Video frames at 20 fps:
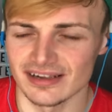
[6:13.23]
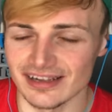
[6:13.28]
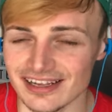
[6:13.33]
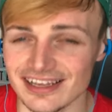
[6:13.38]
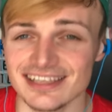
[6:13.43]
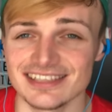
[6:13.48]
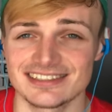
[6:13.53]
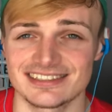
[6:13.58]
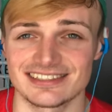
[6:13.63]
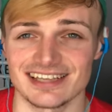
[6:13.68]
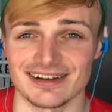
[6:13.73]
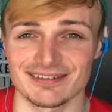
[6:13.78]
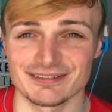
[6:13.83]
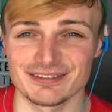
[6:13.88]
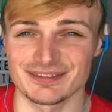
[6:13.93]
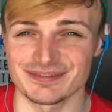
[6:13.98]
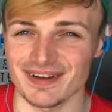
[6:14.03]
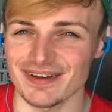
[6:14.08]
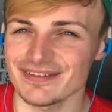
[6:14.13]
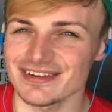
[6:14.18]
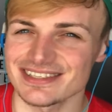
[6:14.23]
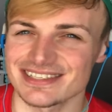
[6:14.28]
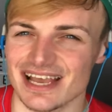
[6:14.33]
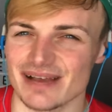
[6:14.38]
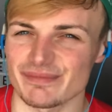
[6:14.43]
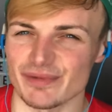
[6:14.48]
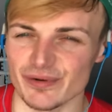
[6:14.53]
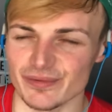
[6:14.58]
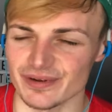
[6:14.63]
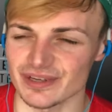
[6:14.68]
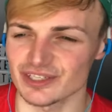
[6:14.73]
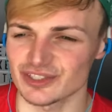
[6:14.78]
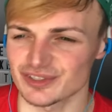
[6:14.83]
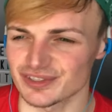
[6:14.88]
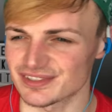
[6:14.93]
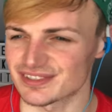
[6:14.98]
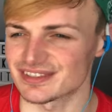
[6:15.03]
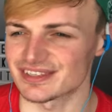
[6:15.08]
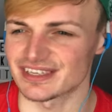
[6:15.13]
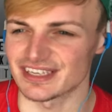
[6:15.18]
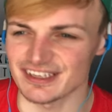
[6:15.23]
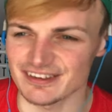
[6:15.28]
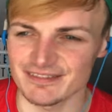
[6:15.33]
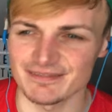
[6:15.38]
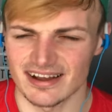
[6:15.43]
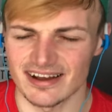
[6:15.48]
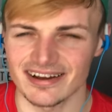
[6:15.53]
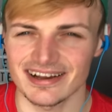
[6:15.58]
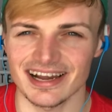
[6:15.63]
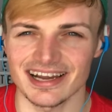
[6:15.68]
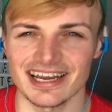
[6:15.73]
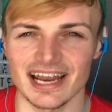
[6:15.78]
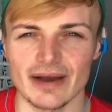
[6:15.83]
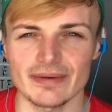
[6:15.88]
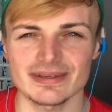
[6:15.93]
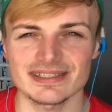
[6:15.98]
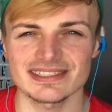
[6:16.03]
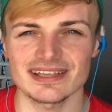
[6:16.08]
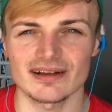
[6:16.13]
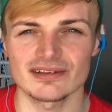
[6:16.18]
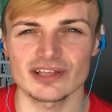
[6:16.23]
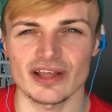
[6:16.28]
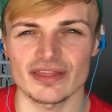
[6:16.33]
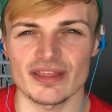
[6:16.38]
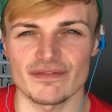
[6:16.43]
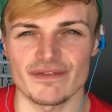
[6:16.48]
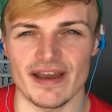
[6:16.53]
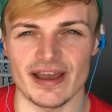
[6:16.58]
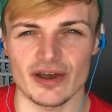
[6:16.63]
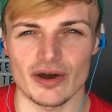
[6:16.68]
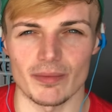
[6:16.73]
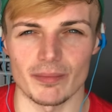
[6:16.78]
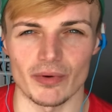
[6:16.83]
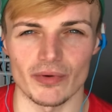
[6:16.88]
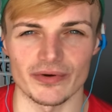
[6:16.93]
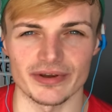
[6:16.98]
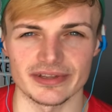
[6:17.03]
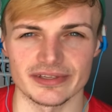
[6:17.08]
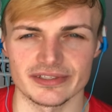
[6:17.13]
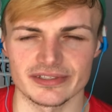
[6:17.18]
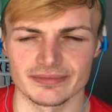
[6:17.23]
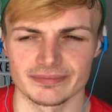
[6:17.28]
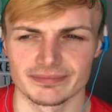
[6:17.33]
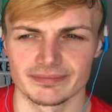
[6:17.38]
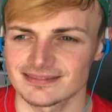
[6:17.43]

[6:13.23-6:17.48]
It sounds very demo-ish, doesn't it? Okay, now it sounds like the Venga Boys.